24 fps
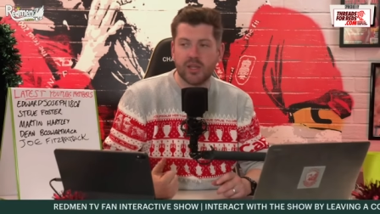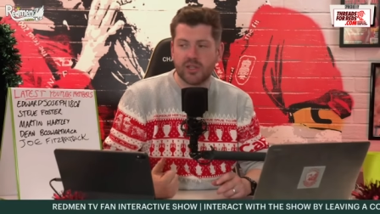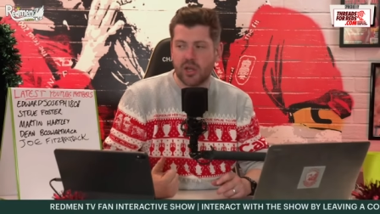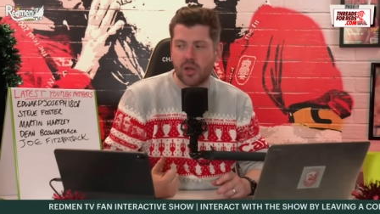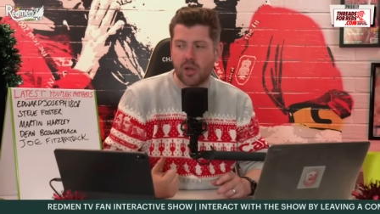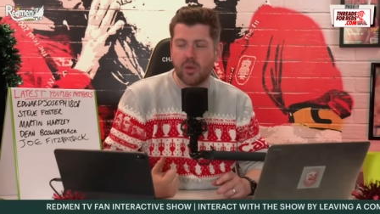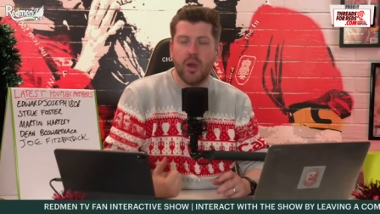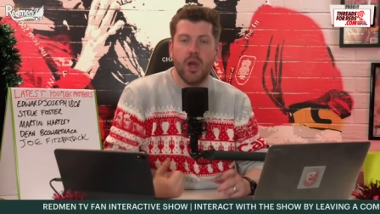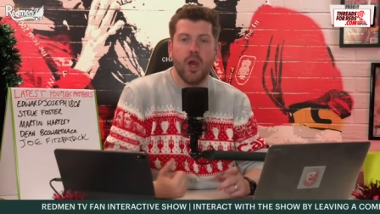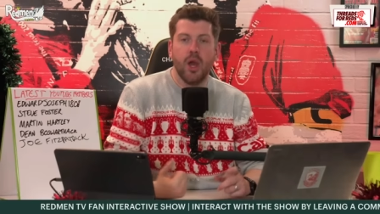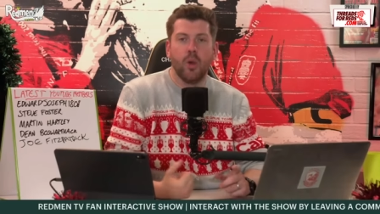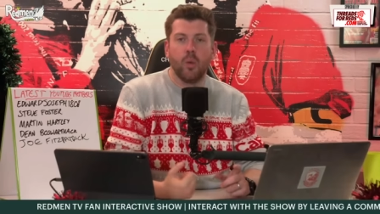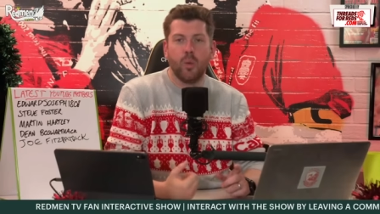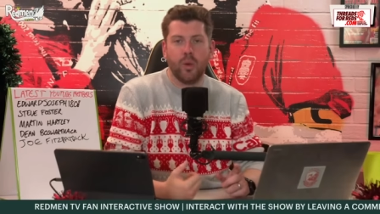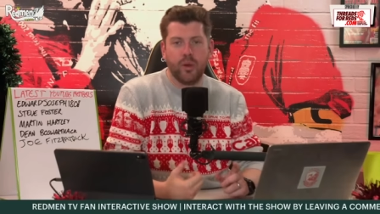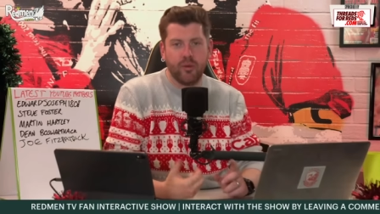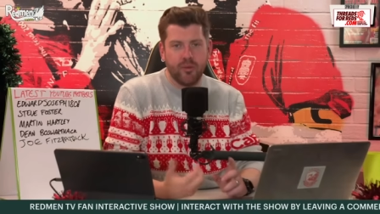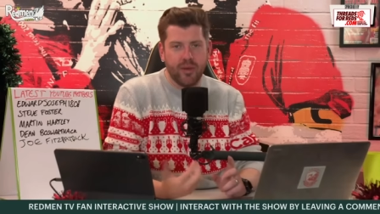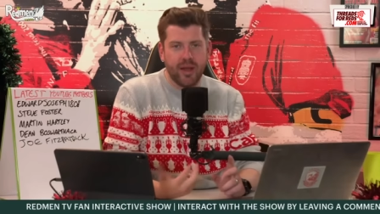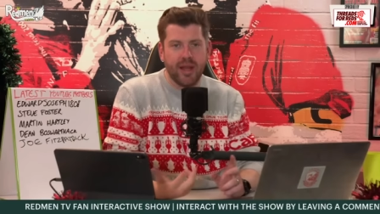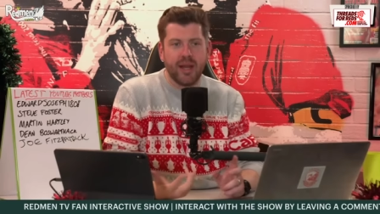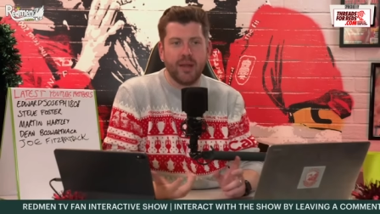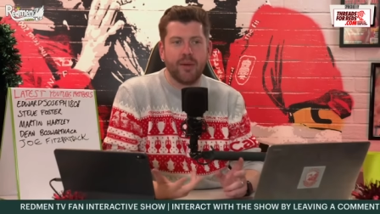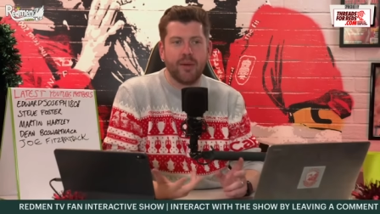So we
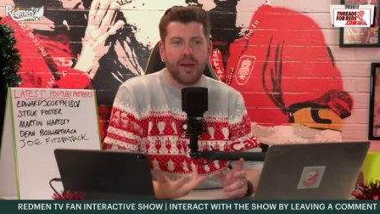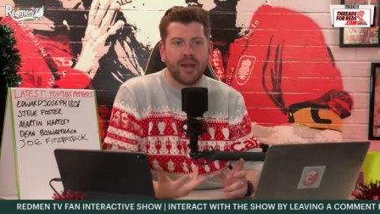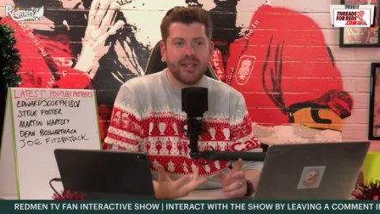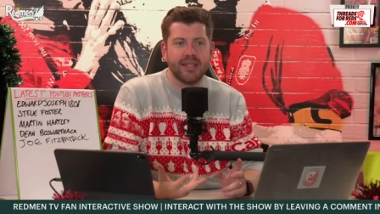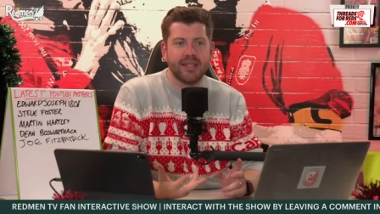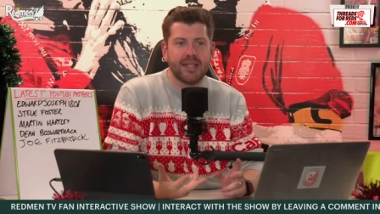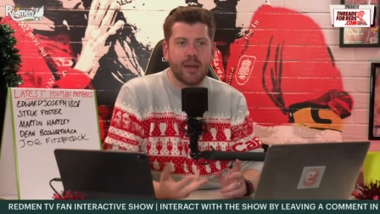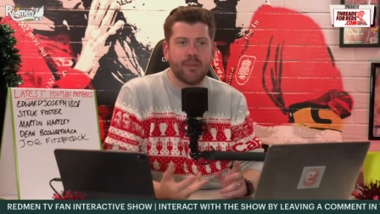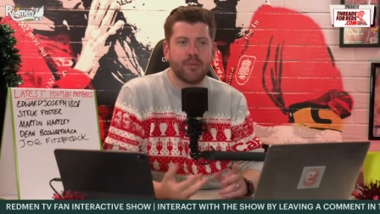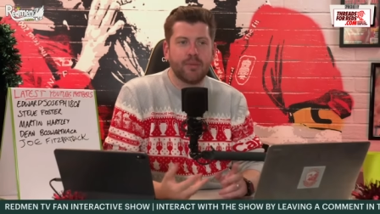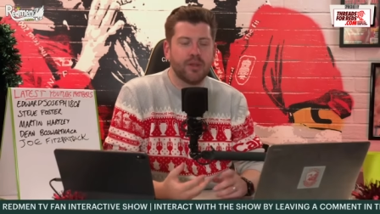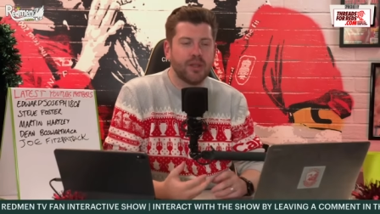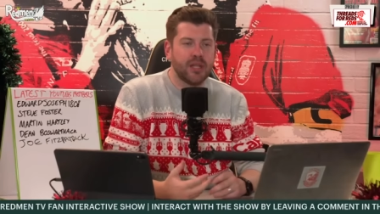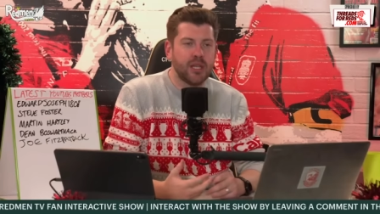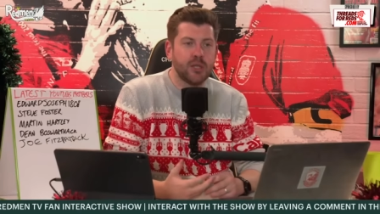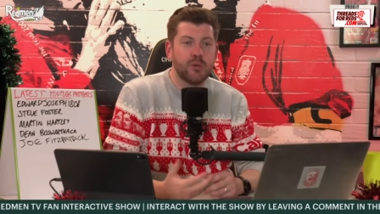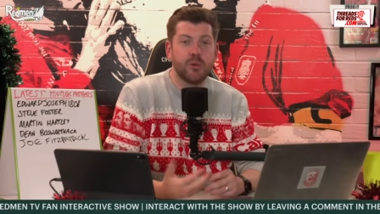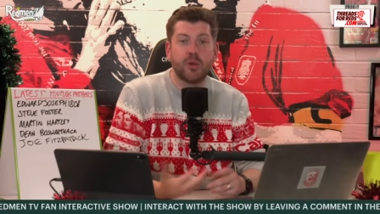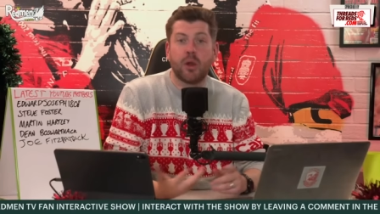really went in depth on this.